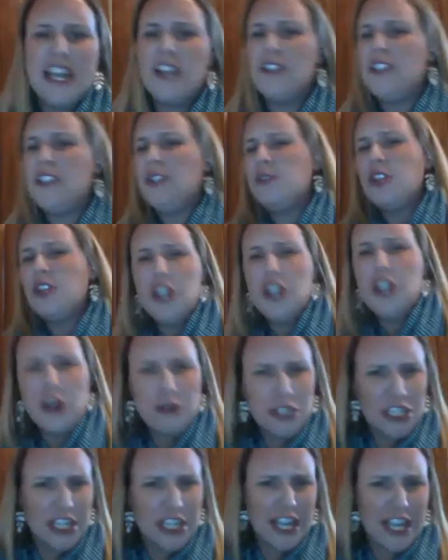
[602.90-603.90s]
tells you,
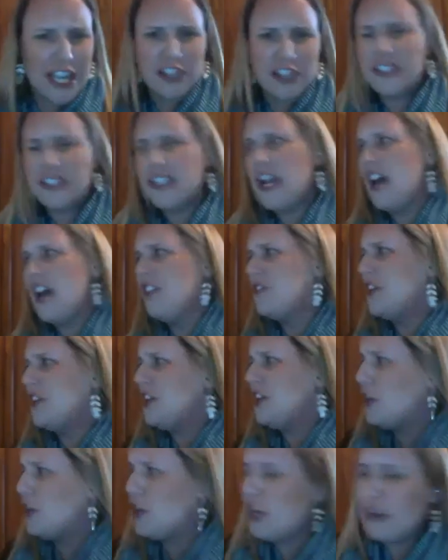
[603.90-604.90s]
negotiate your
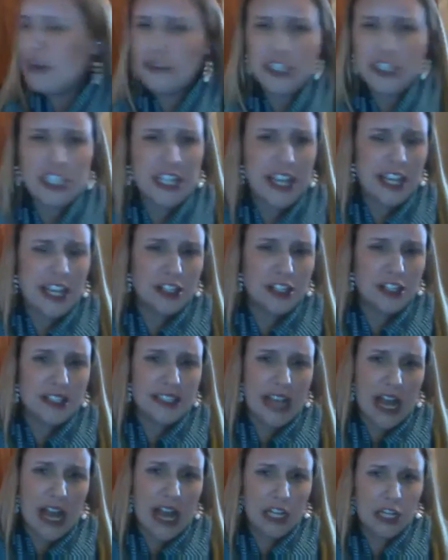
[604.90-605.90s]
salary, negotiate your
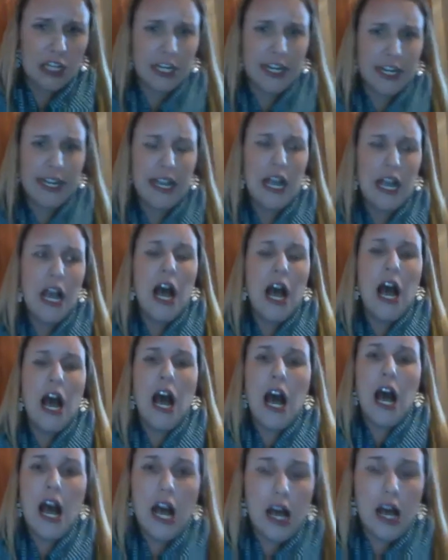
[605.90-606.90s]
salary.
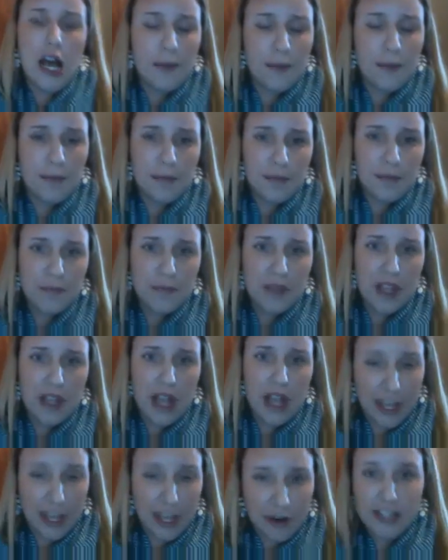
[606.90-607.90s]

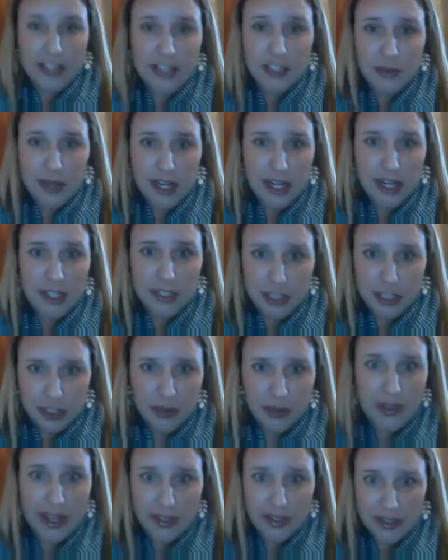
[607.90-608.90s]
I graduated in
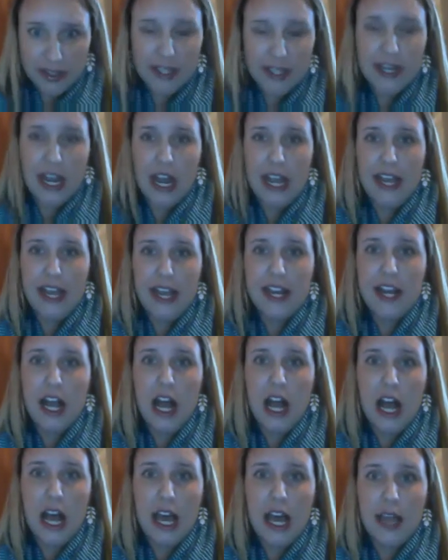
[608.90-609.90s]
2009.
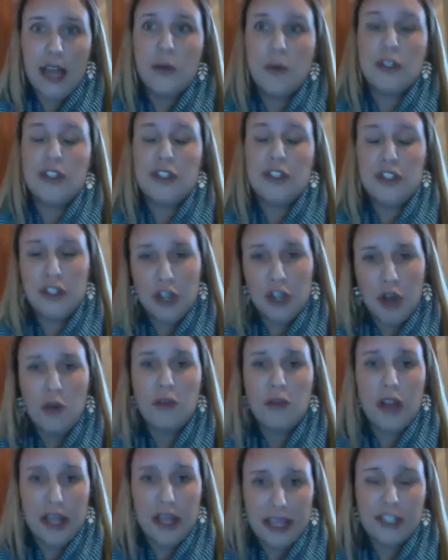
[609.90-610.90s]
I was so
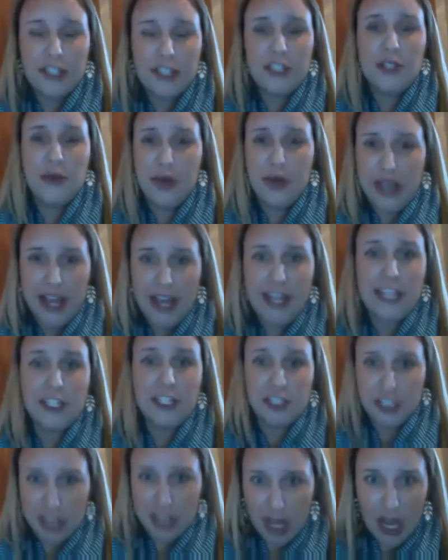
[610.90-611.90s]
lucky to get a
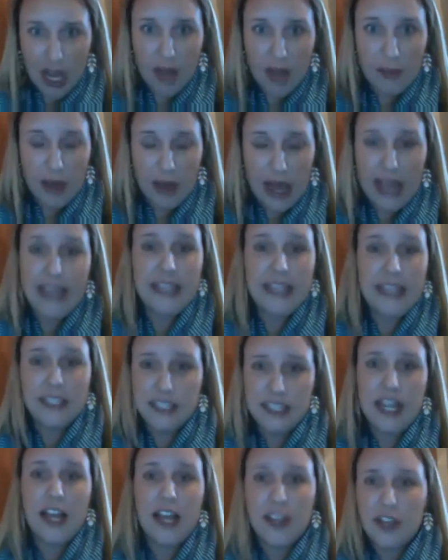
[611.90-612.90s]
job. I
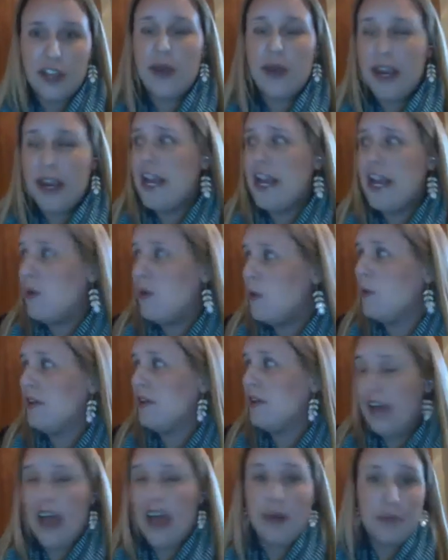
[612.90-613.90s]
can tell you right now what would
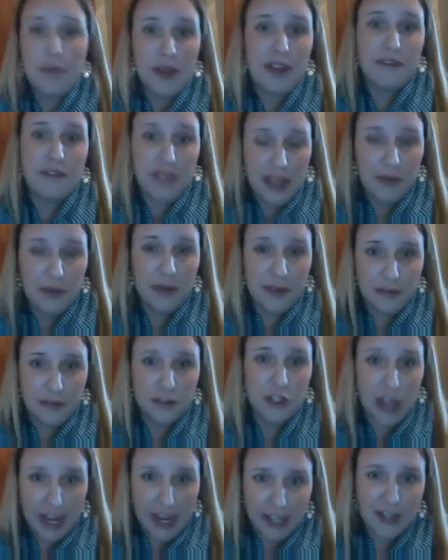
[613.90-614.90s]
have happened if I would have
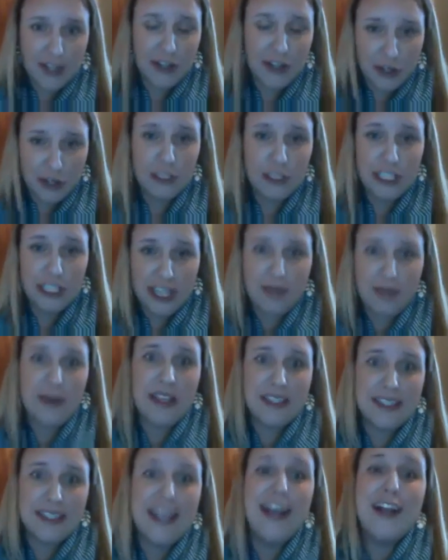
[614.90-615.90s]
tried to negotiate
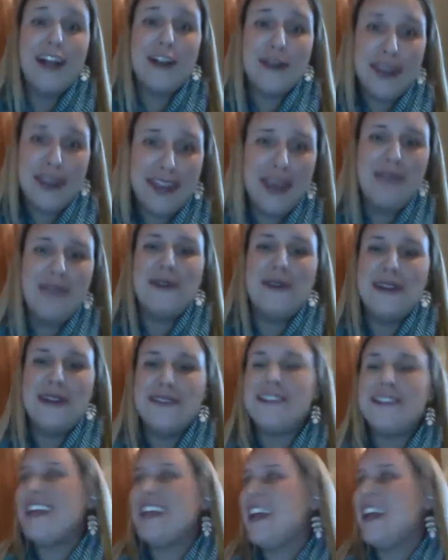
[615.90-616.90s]
my salary. They would
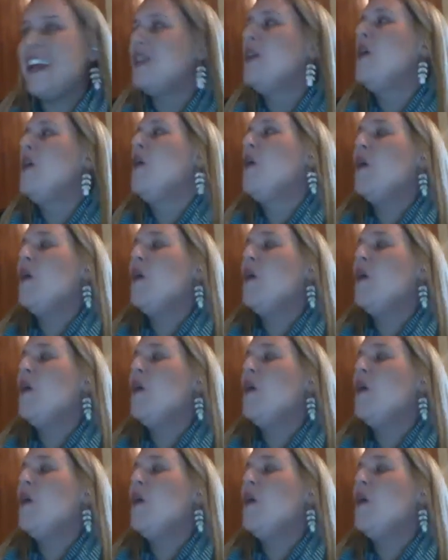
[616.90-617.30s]
have said,